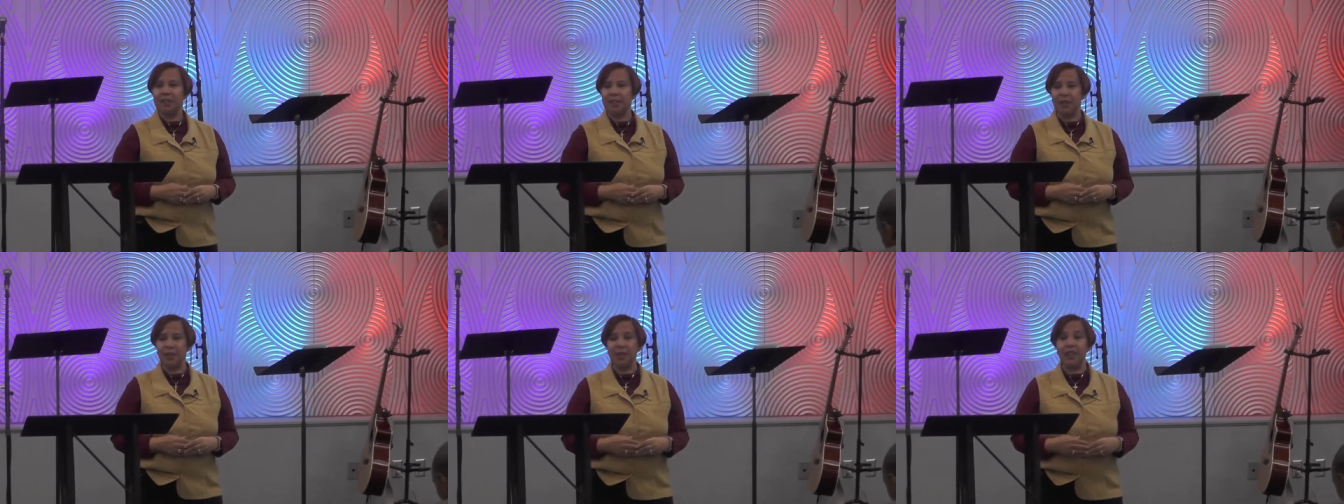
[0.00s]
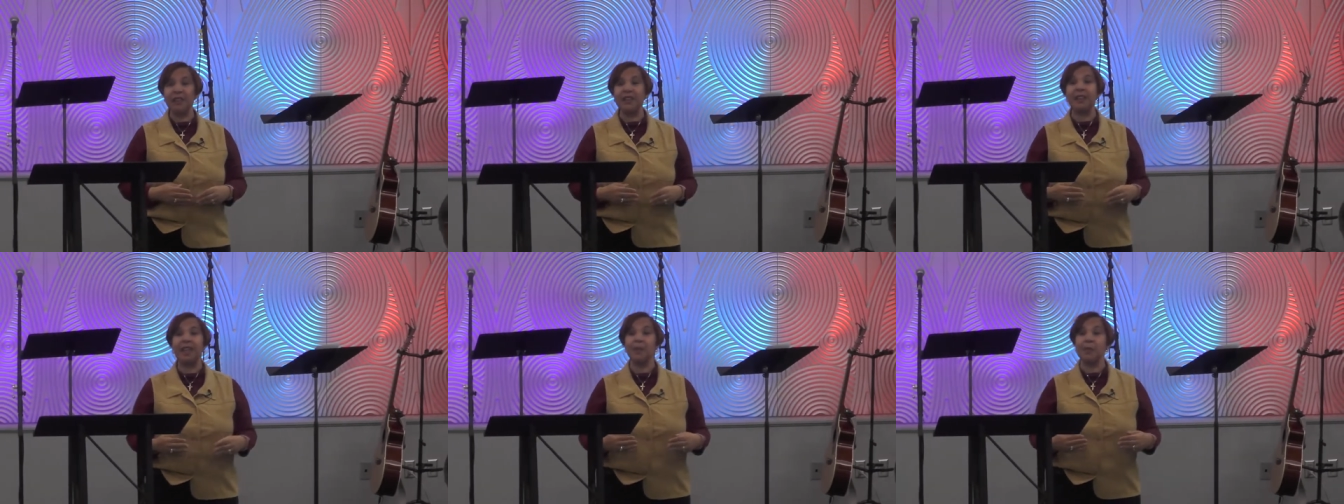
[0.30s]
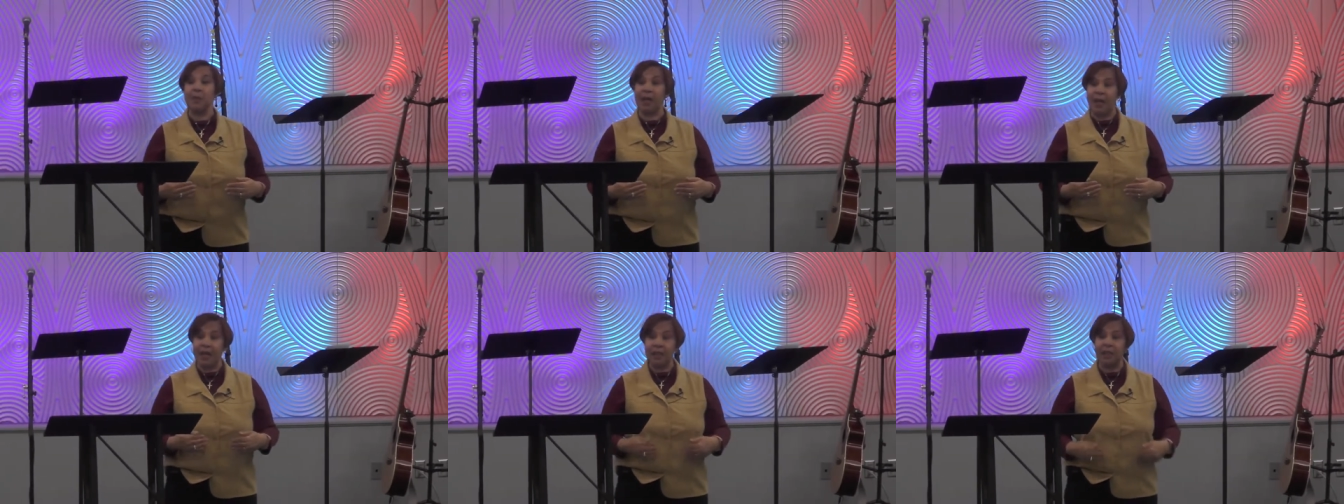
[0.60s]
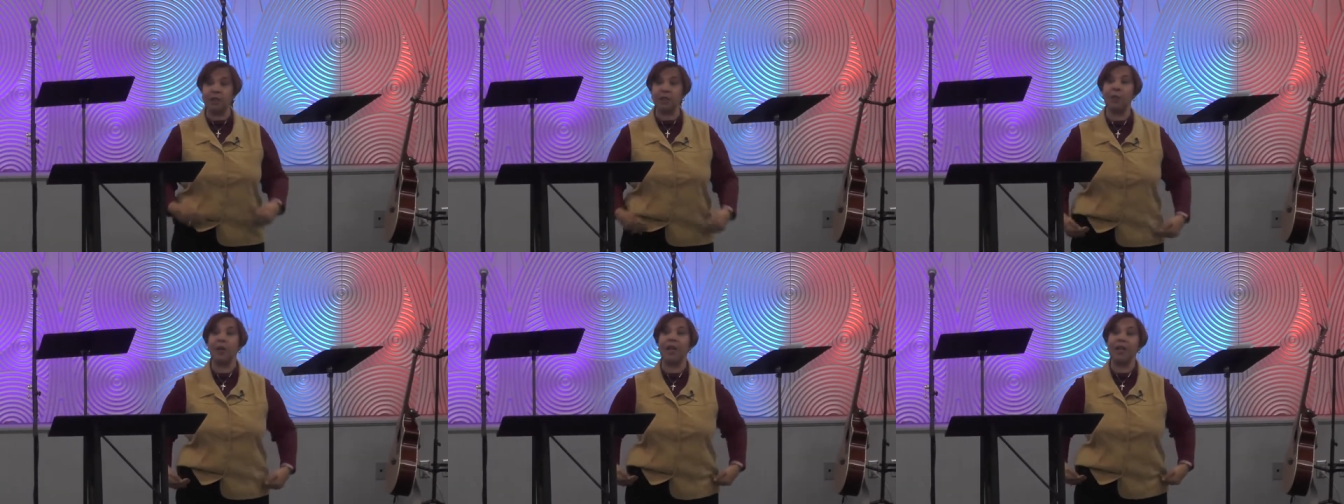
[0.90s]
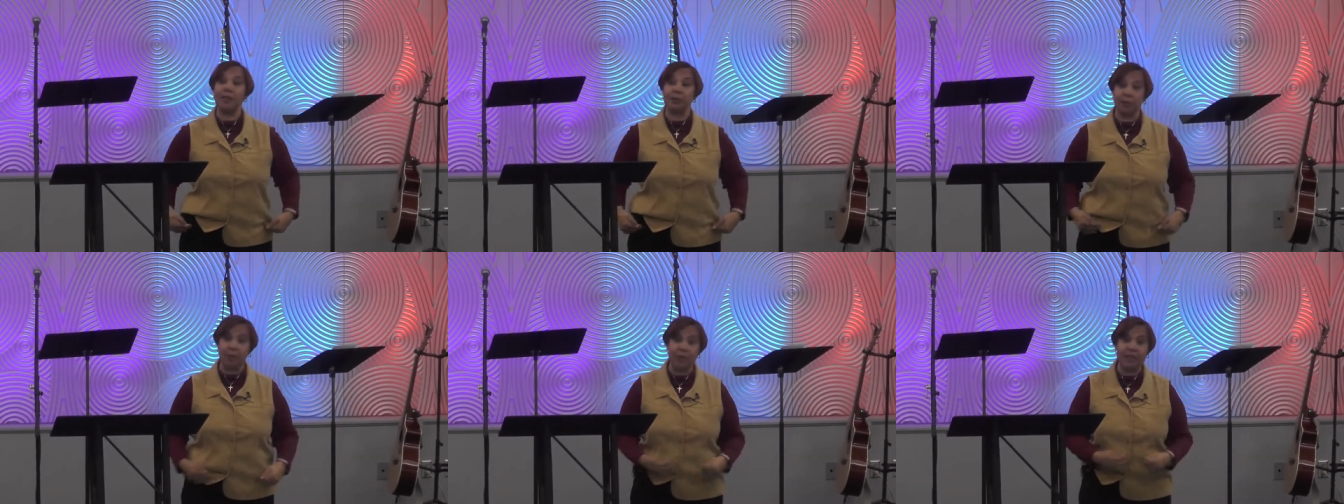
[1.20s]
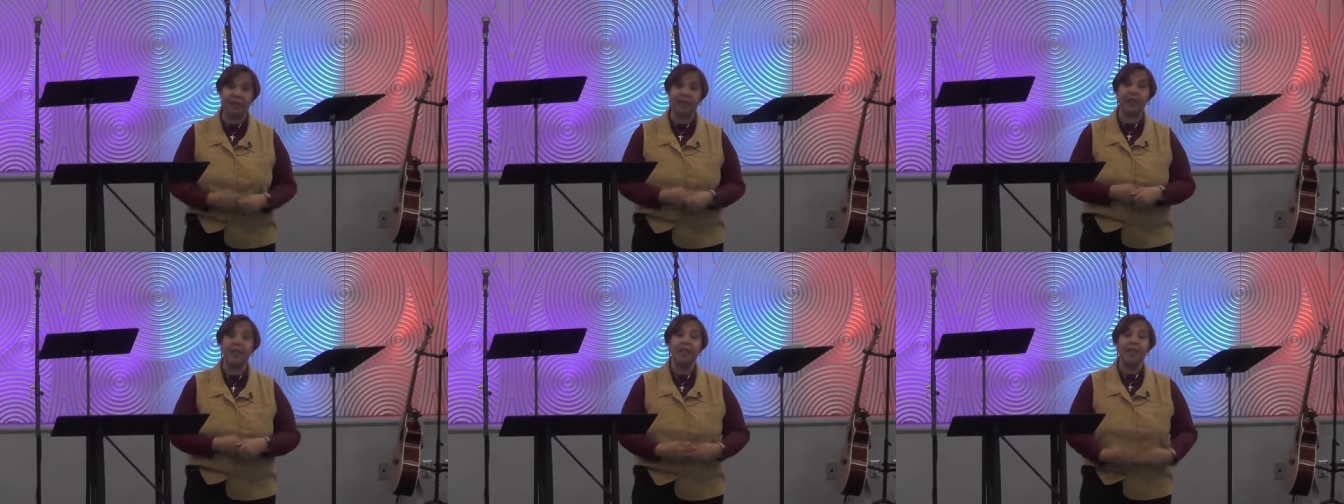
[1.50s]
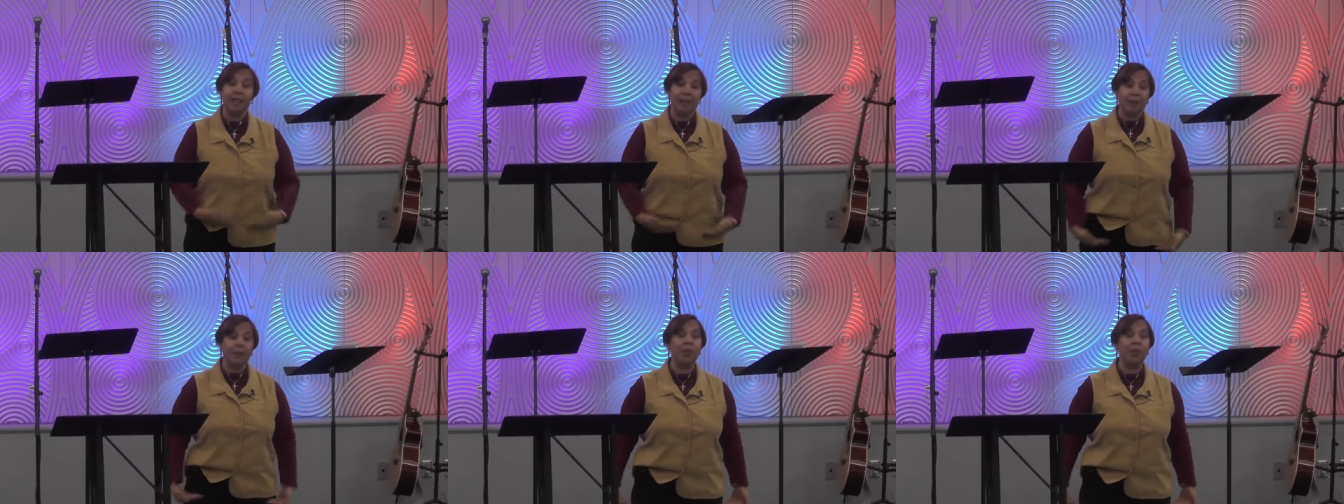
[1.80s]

There is a modest way of dressing.